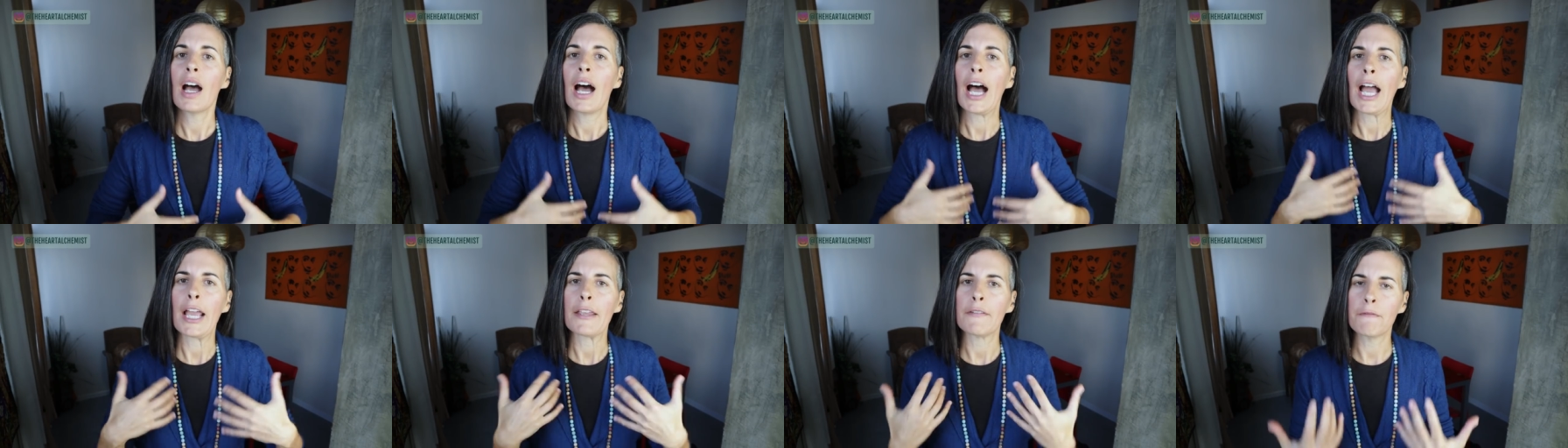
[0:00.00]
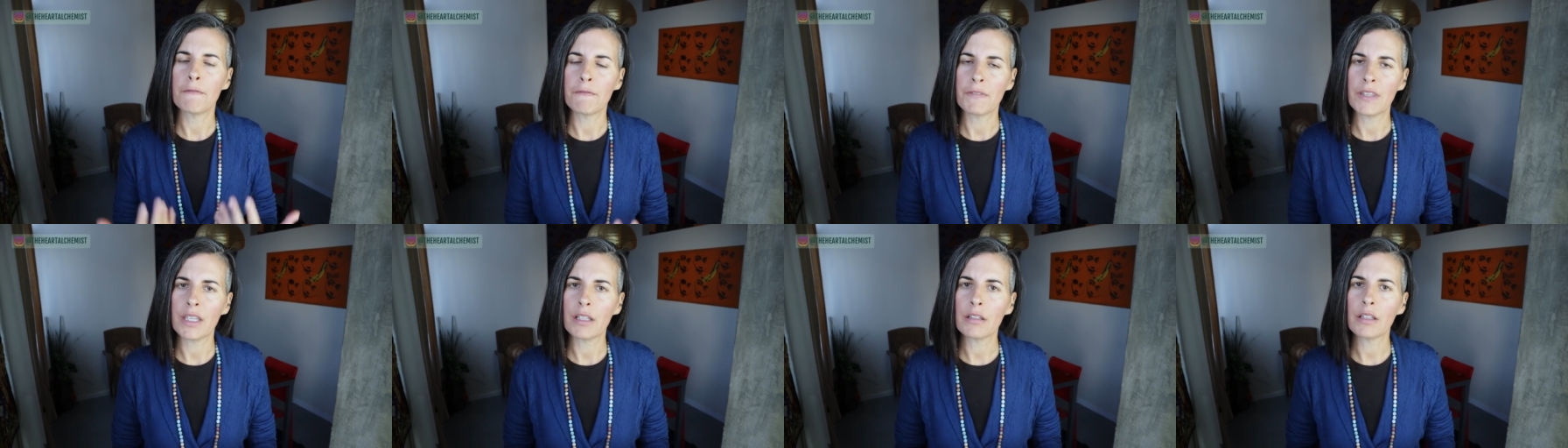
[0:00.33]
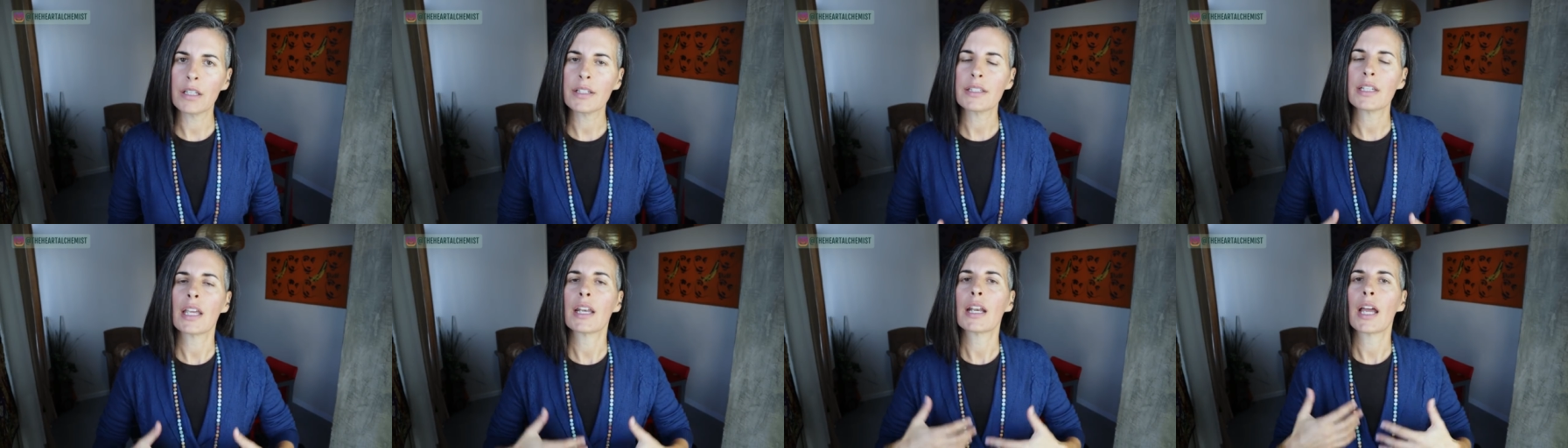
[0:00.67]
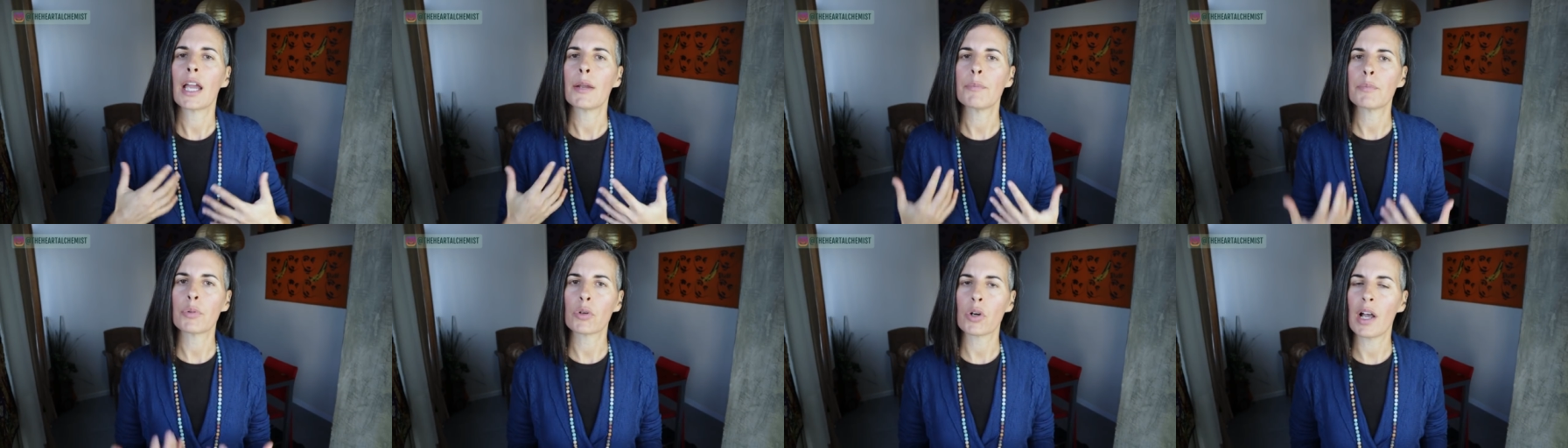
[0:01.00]
I feel it, and
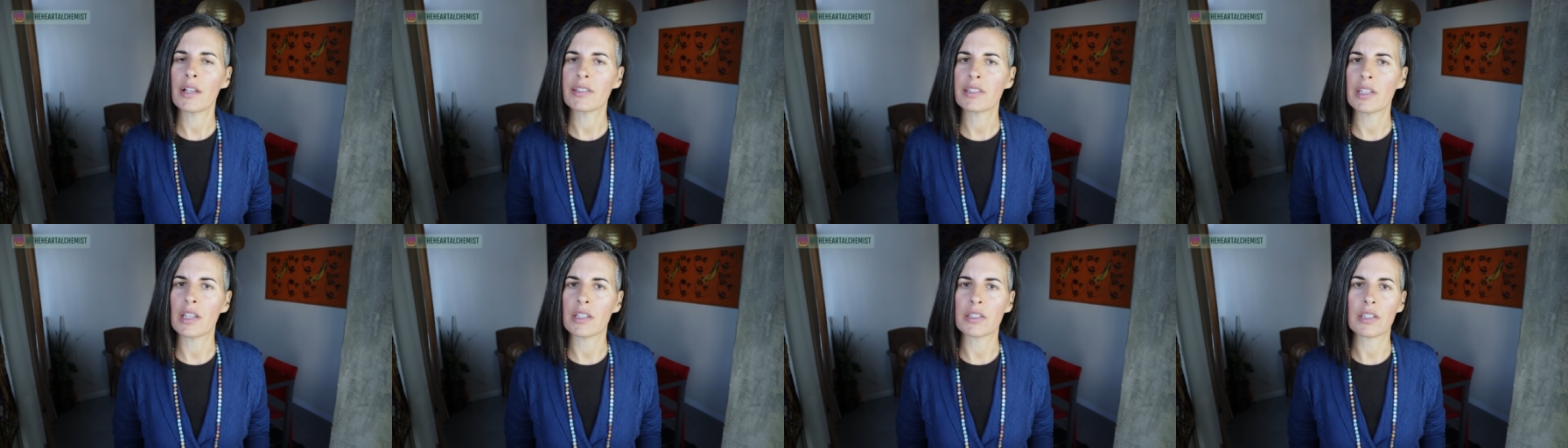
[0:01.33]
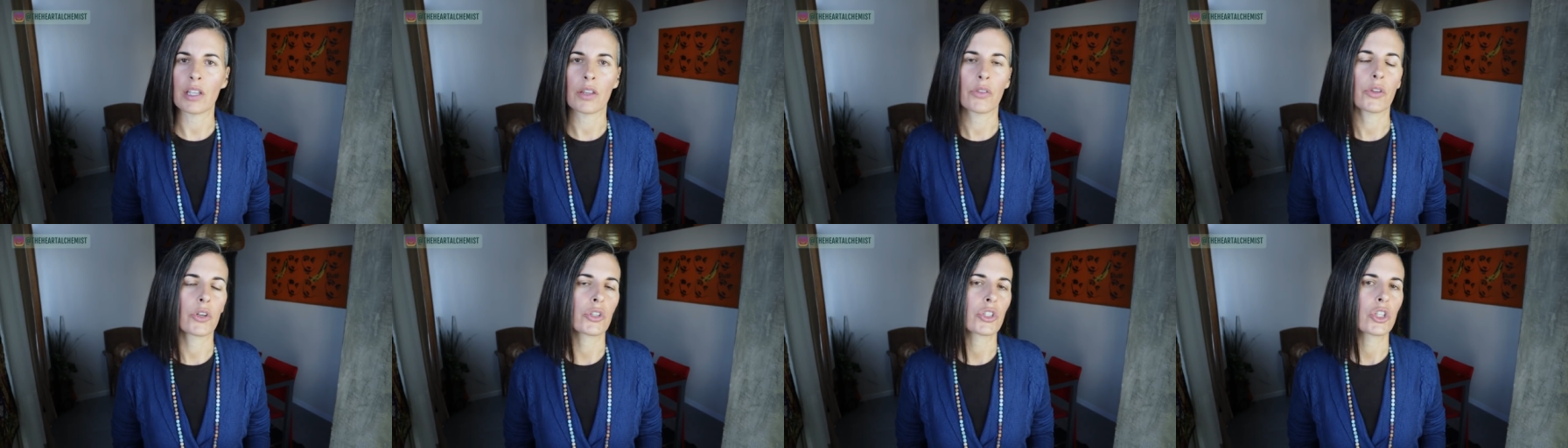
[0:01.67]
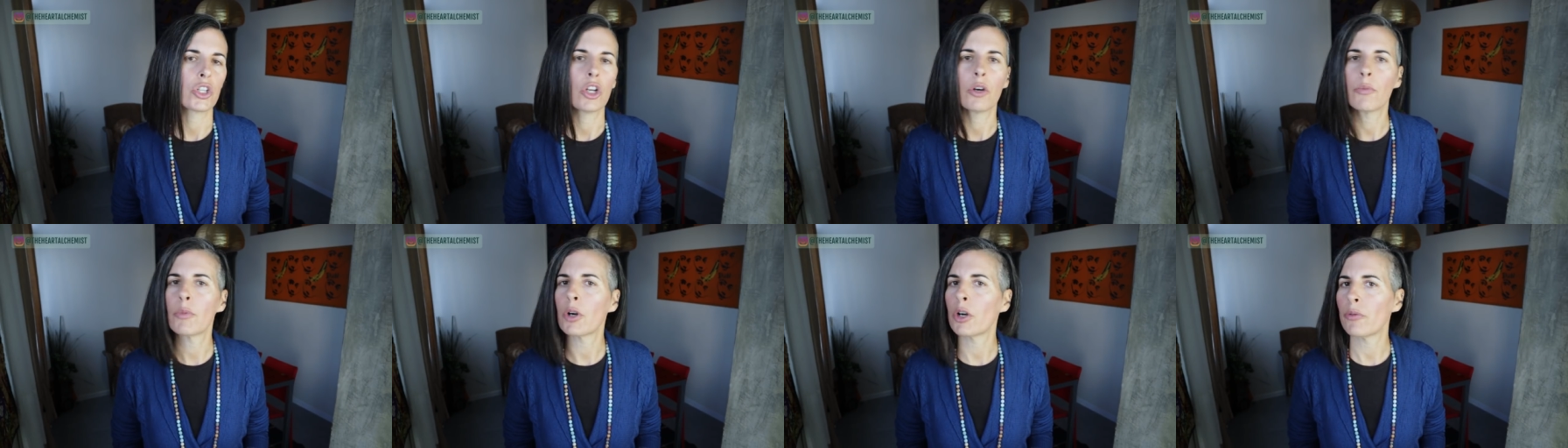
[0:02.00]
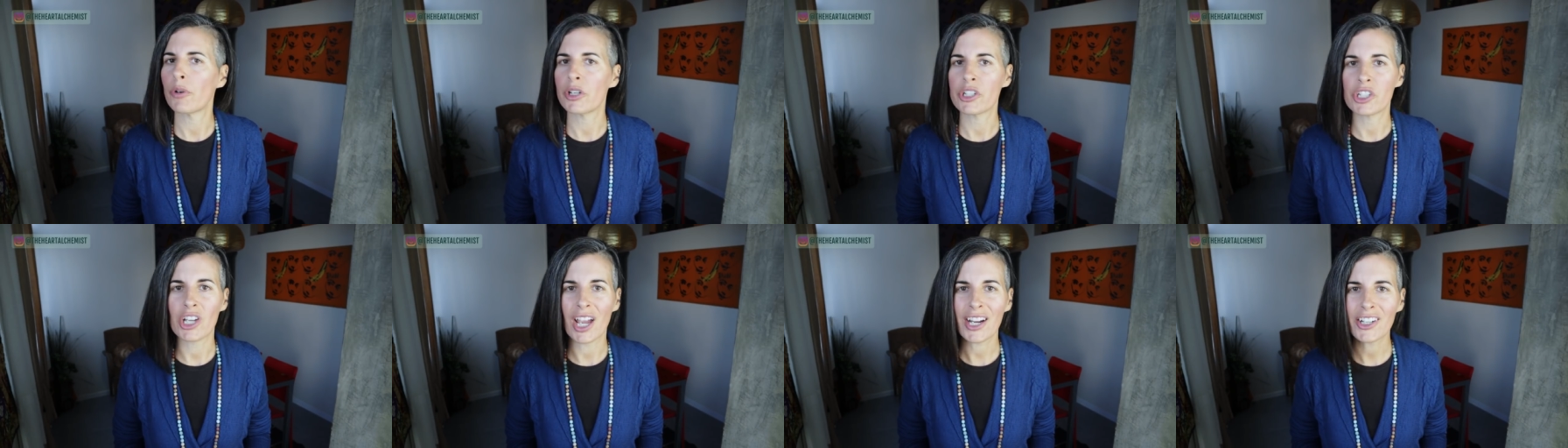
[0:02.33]
I process it. There's no more
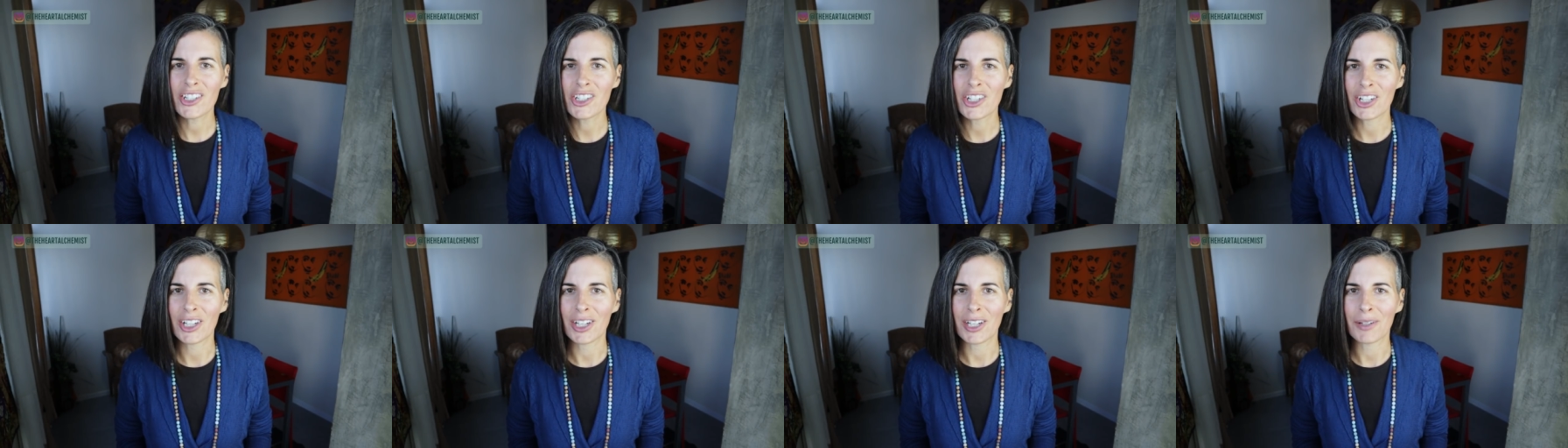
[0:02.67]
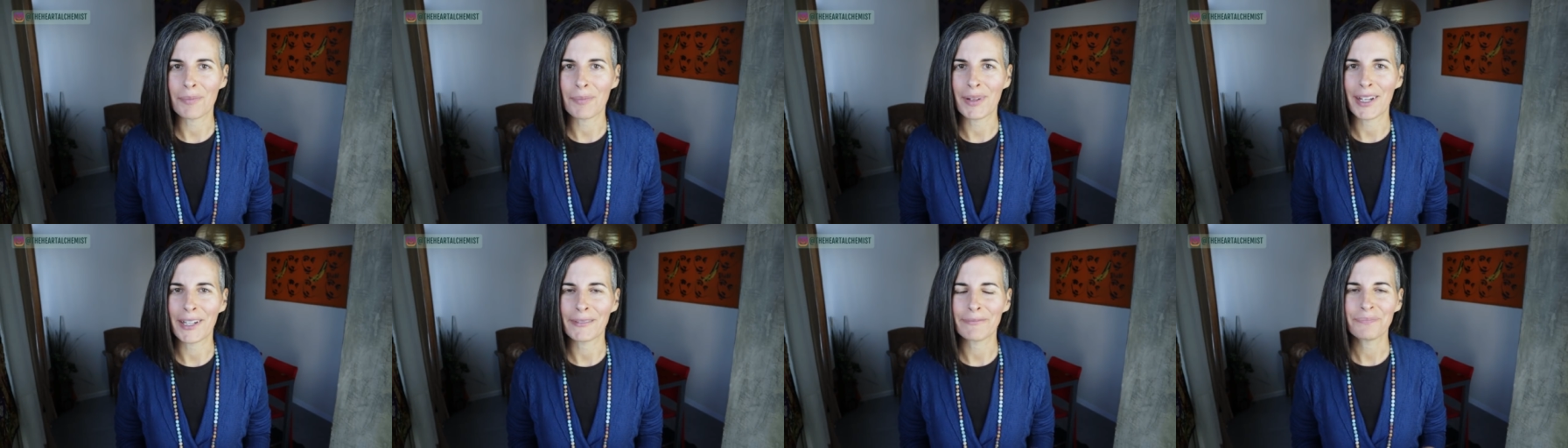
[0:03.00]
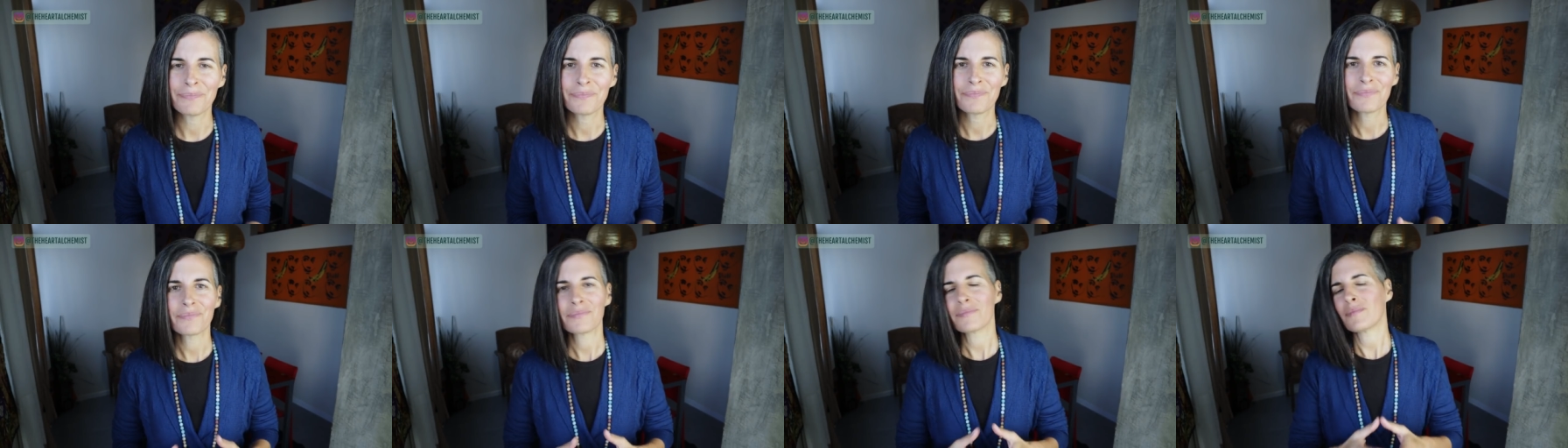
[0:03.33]
rejection in me.